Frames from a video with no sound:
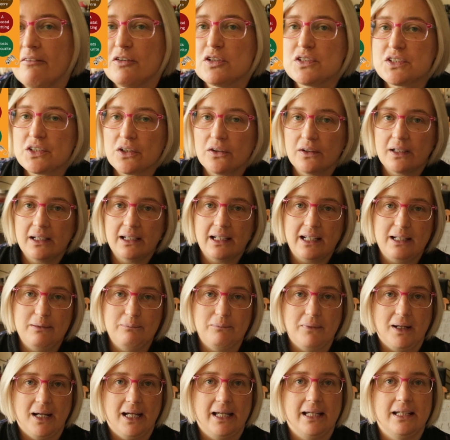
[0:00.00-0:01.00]
I've also got it in
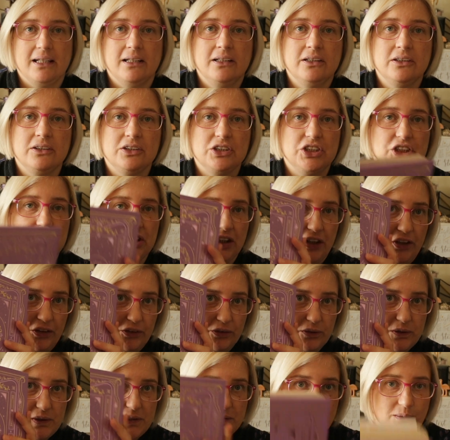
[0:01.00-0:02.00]
my
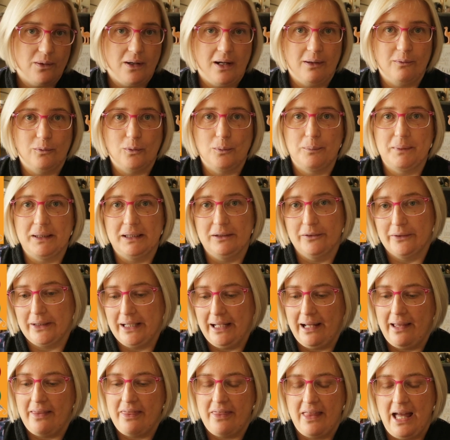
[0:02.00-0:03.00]
journal, so I will be
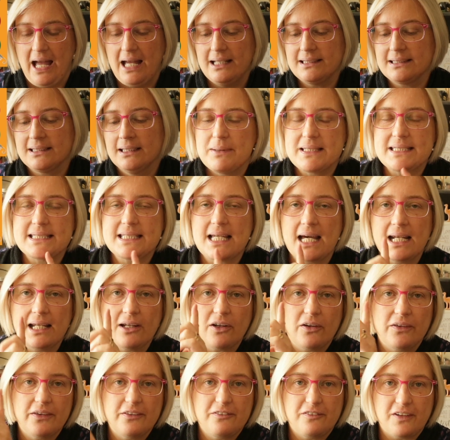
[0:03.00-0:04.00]
looking at that. But starting
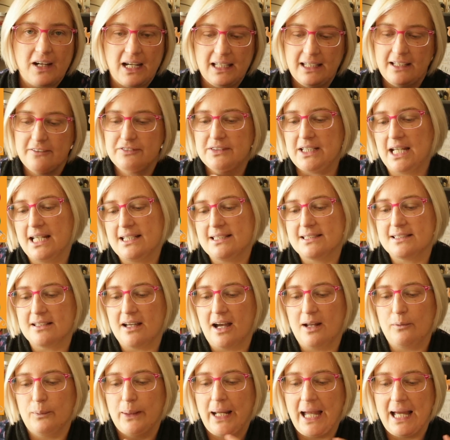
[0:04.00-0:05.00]
on the far left-hand
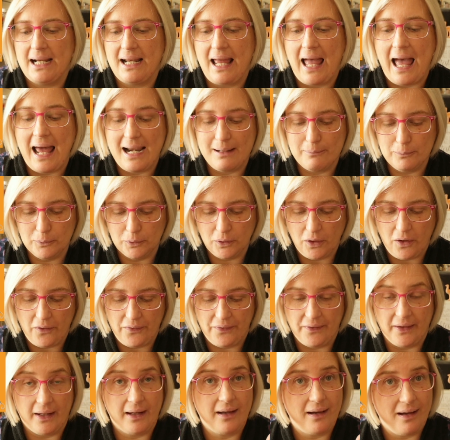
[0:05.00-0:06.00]
side, we had Animal on
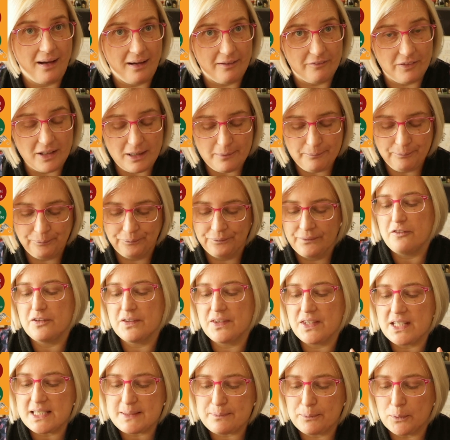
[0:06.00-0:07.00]
the cover. For
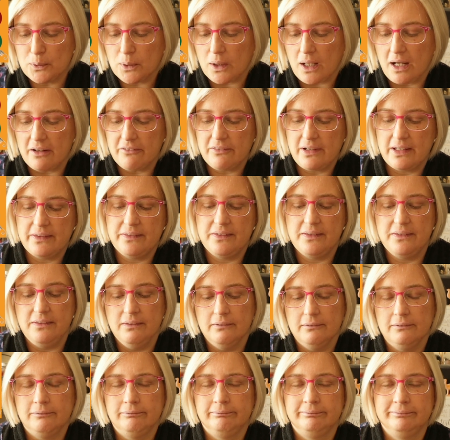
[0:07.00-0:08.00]
this book, I read,
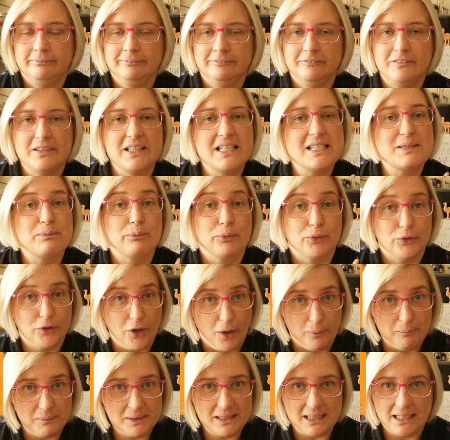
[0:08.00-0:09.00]
for this
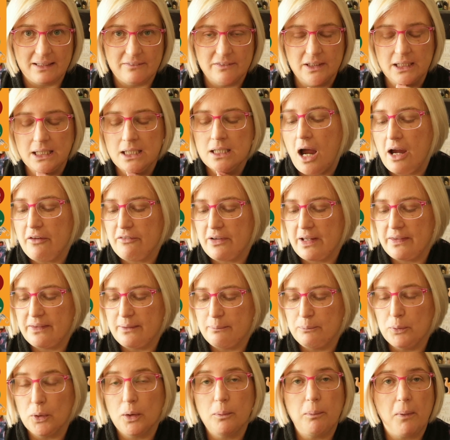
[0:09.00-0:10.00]
prompt even, I read The
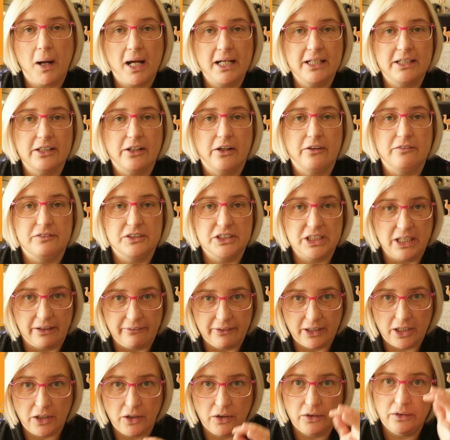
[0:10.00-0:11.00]
Bookbinder of
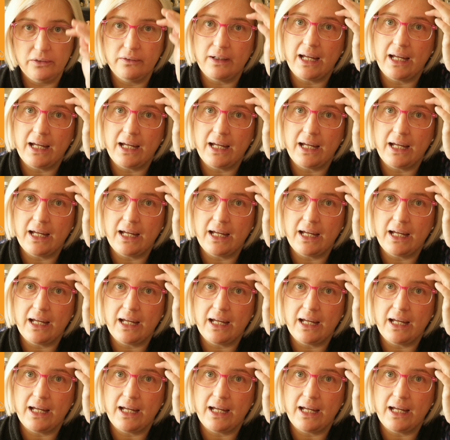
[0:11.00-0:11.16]
Jericho